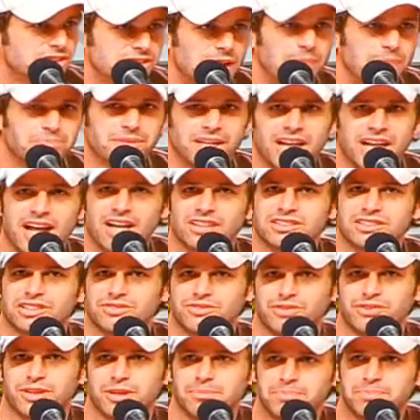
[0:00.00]
was something
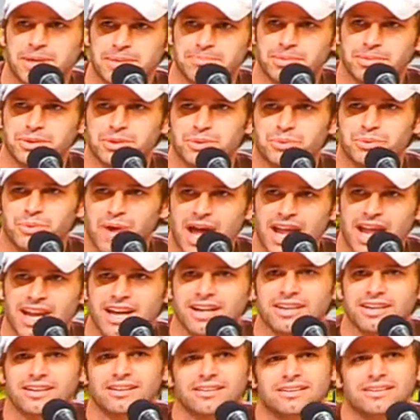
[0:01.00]
else for the people who
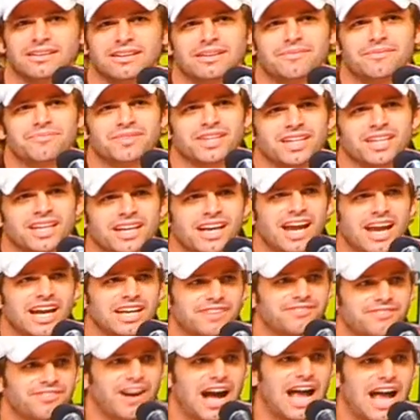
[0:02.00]
read it.
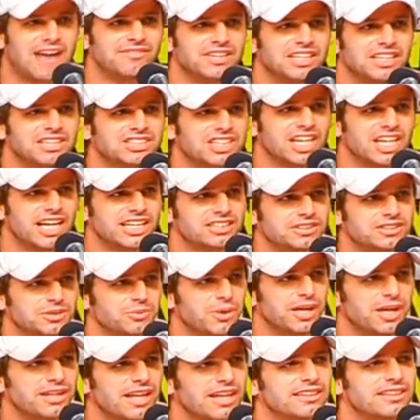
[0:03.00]
In 85, it
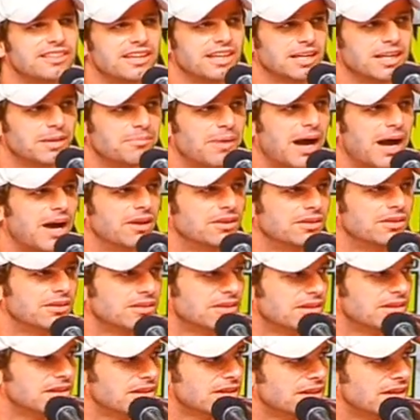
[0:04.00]
changed the way they think
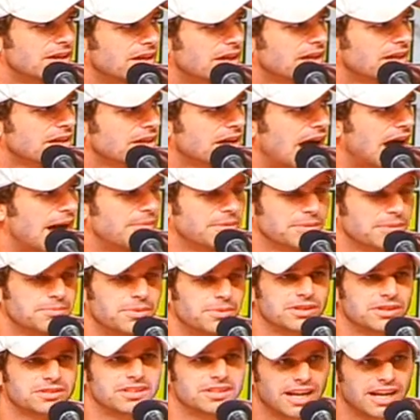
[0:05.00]
about
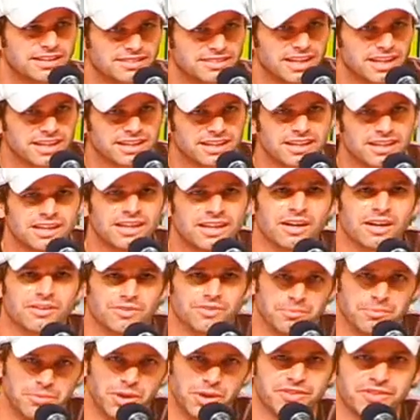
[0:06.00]
comic books. And I think
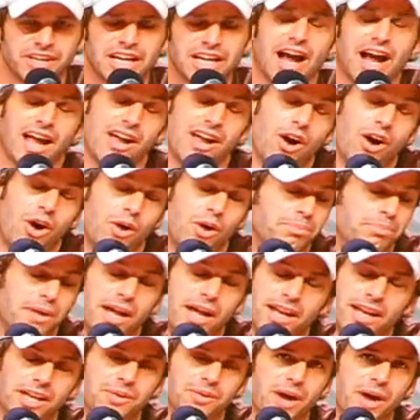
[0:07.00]
the movie, I
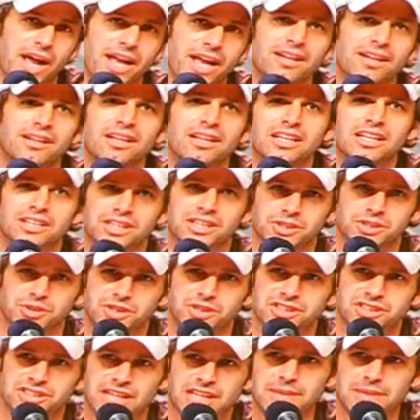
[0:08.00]
hope, anyway,
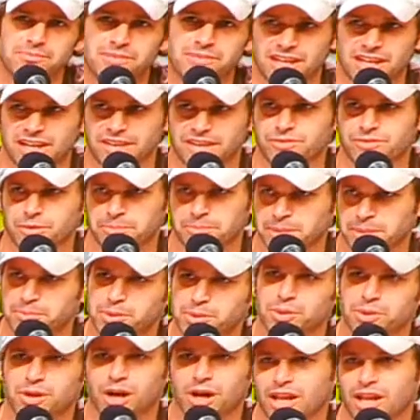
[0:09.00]
to do the same thing for
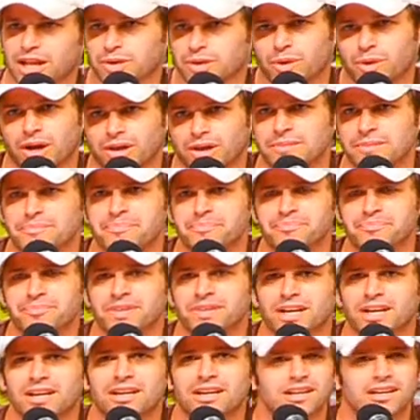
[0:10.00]
people who go like, well,
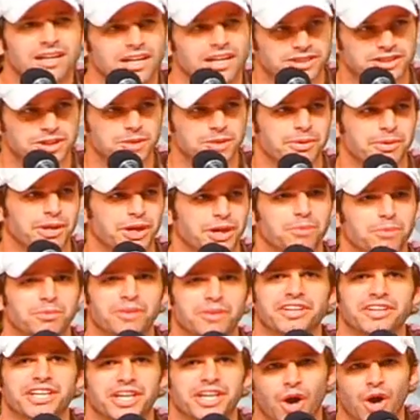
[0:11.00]

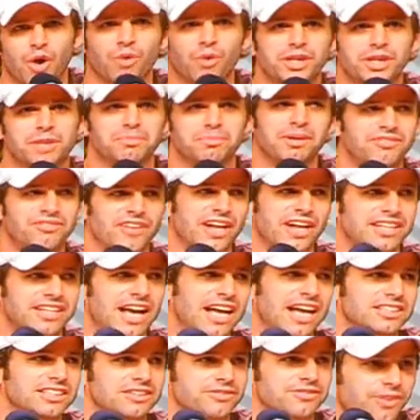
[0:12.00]
superhero movies can only be
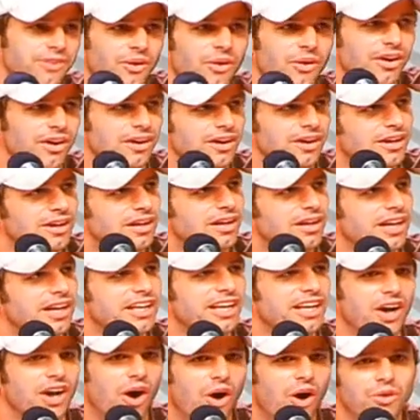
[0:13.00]
Fantastic Four.
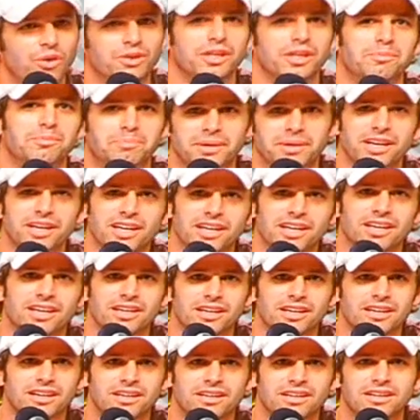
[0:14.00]
It can only
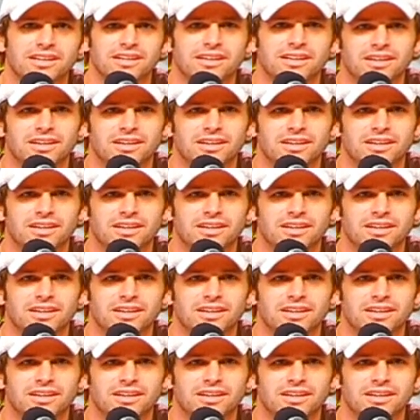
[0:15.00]
be,